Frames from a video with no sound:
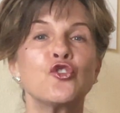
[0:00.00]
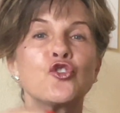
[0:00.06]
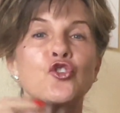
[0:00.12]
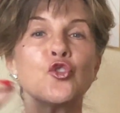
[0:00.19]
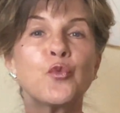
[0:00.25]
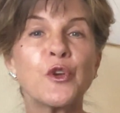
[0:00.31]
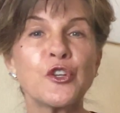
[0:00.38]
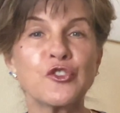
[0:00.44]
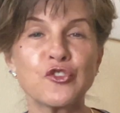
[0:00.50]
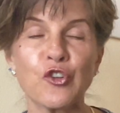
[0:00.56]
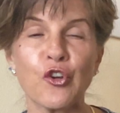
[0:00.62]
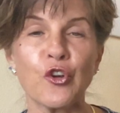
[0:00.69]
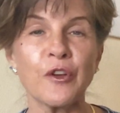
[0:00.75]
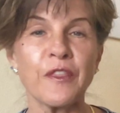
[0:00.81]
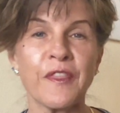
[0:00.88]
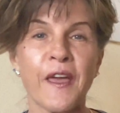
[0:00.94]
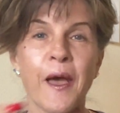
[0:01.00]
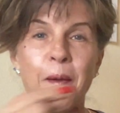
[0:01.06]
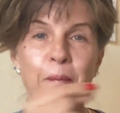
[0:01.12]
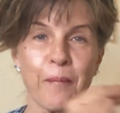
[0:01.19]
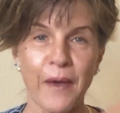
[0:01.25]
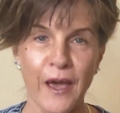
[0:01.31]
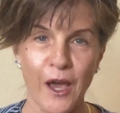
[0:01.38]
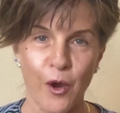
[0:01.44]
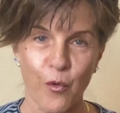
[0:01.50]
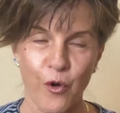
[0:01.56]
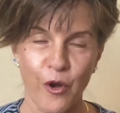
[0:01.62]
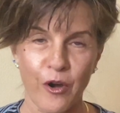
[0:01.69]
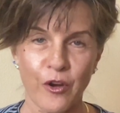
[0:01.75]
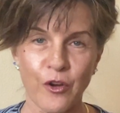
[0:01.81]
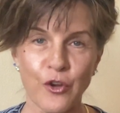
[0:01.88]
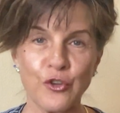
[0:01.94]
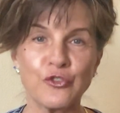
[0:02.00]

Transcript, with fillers: to exert that power.